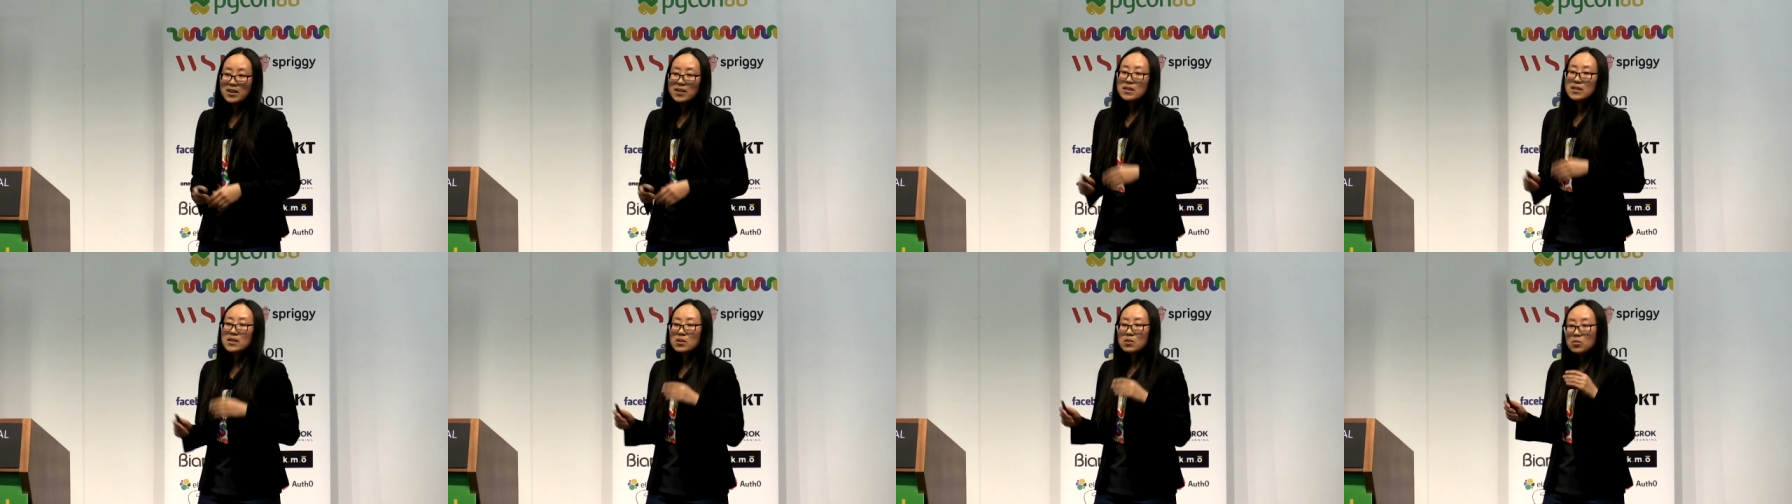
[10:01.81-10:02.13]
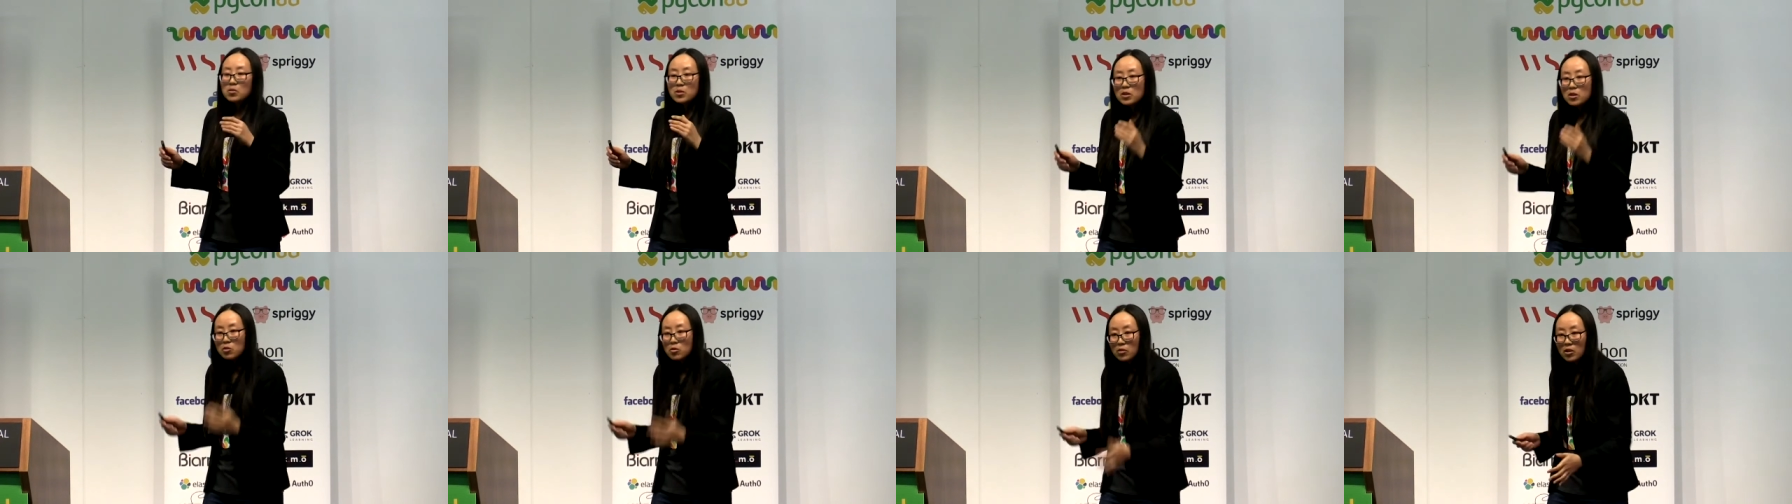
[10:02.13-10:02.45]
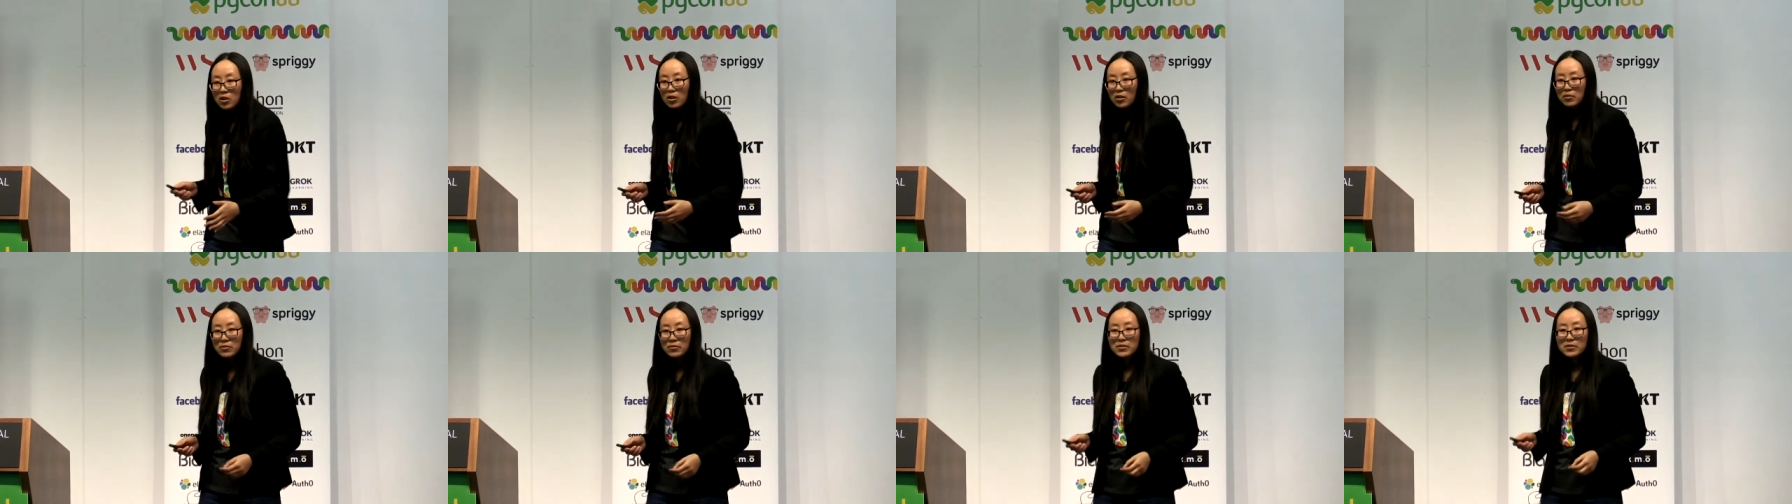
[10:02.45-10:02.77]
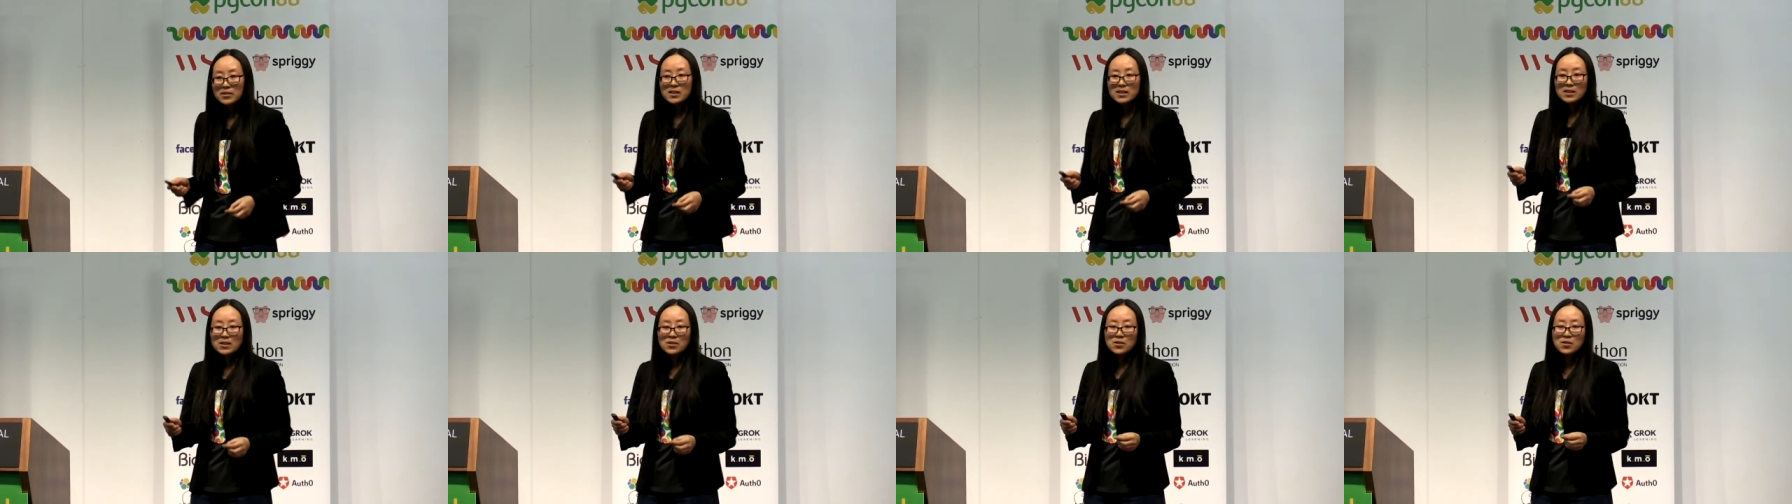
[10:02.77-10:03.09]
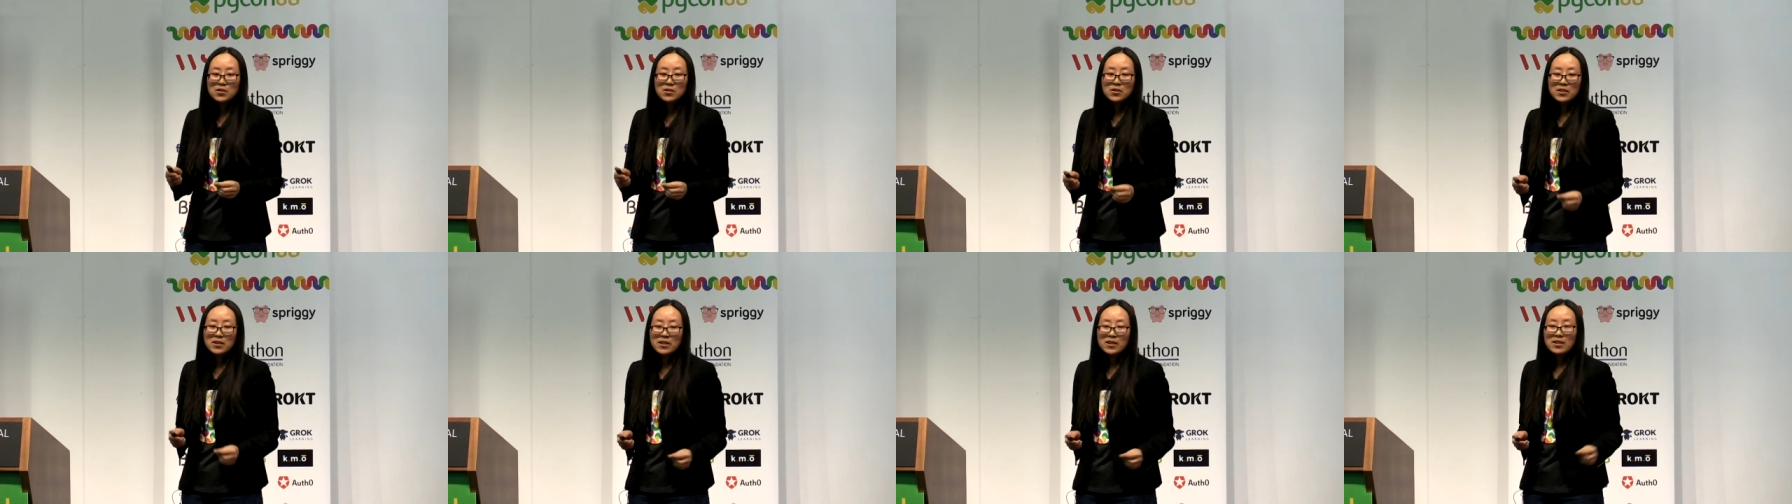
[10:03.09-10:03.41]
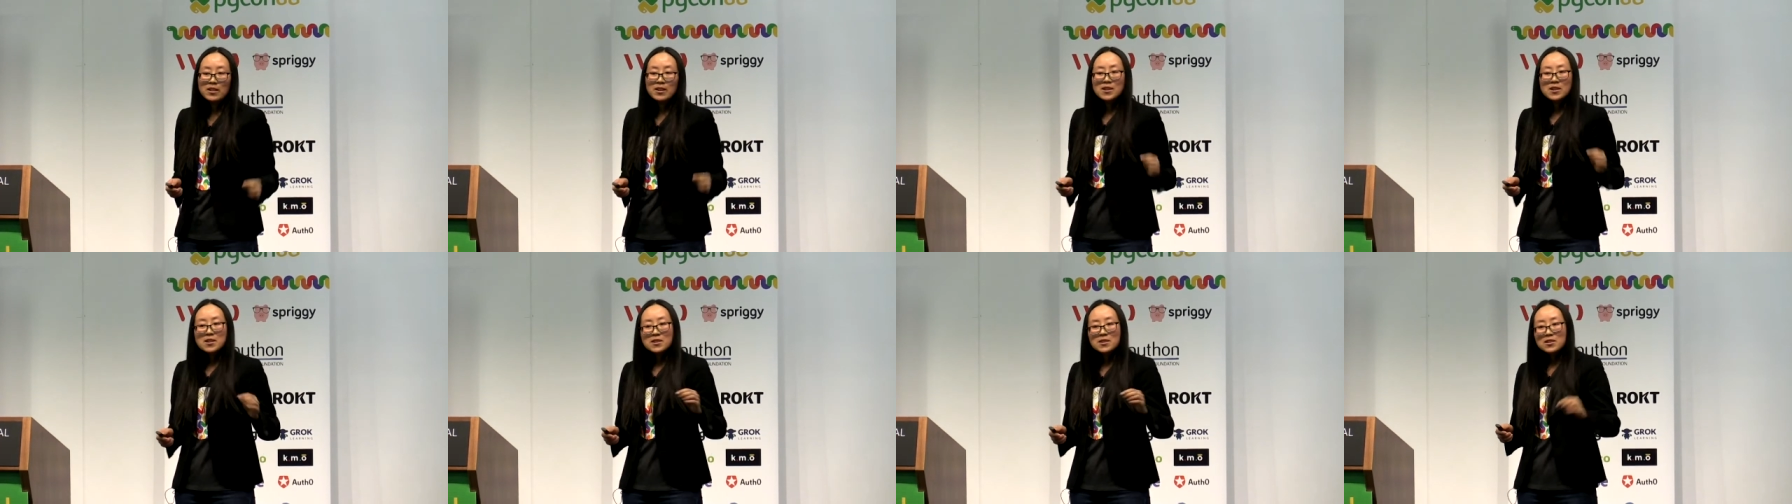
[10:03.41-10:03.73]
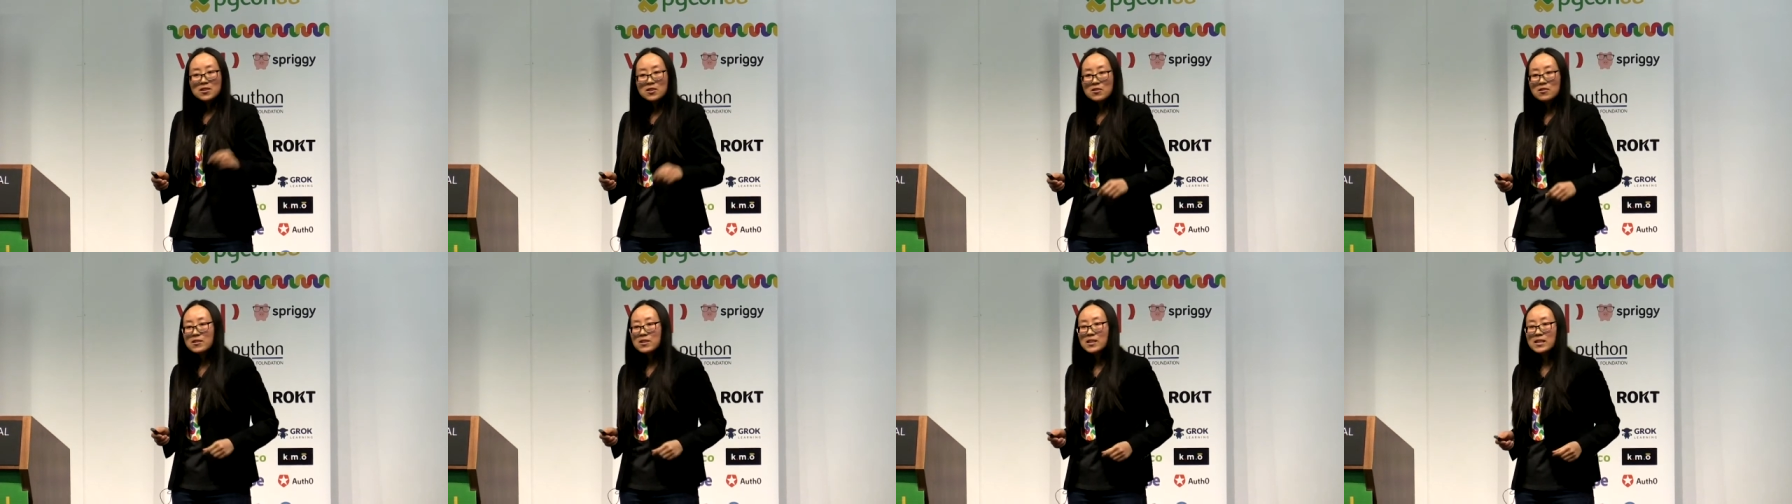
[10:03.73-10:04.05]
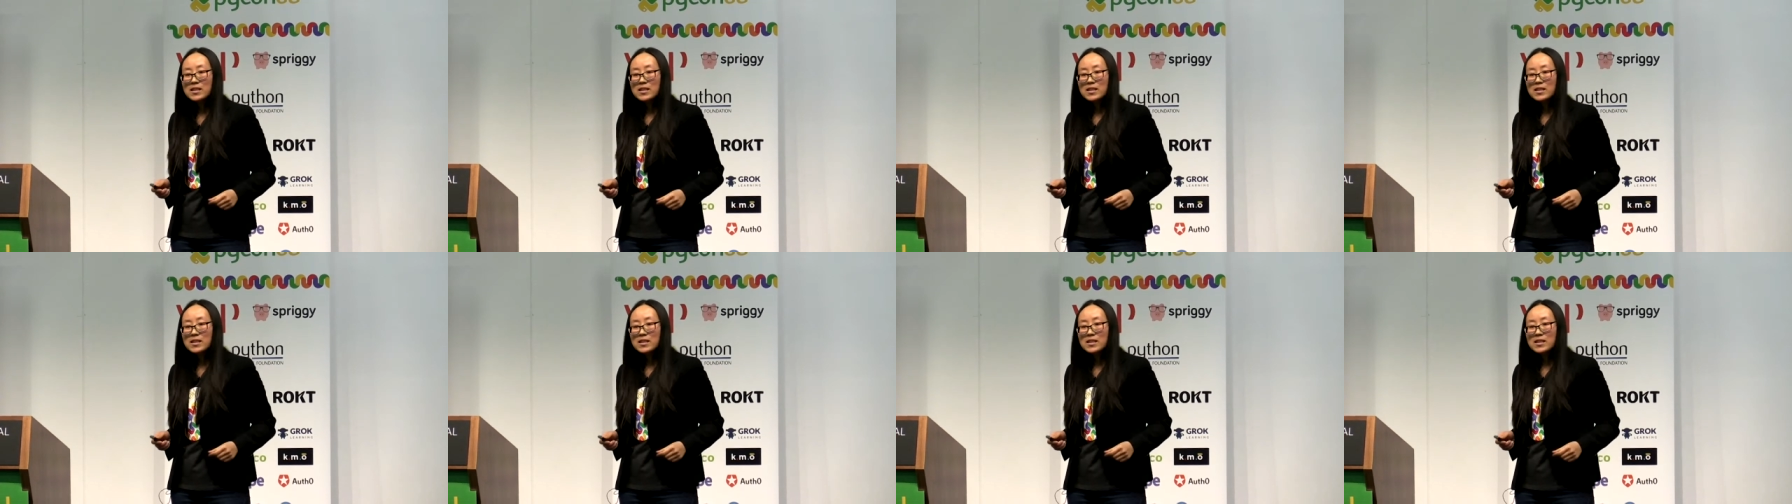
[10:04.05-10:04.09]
So in your conference talk, do